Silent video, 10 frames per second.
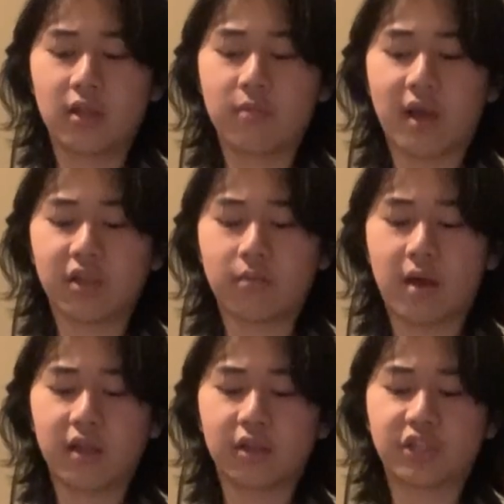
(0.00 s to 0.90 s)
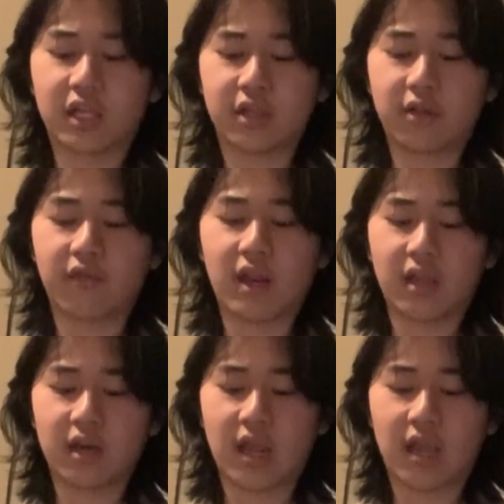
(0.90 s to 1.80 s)
to maximize the chances of
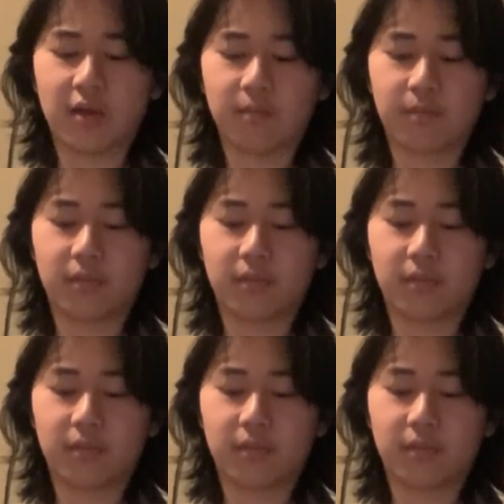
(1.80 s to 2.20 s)
getting an A.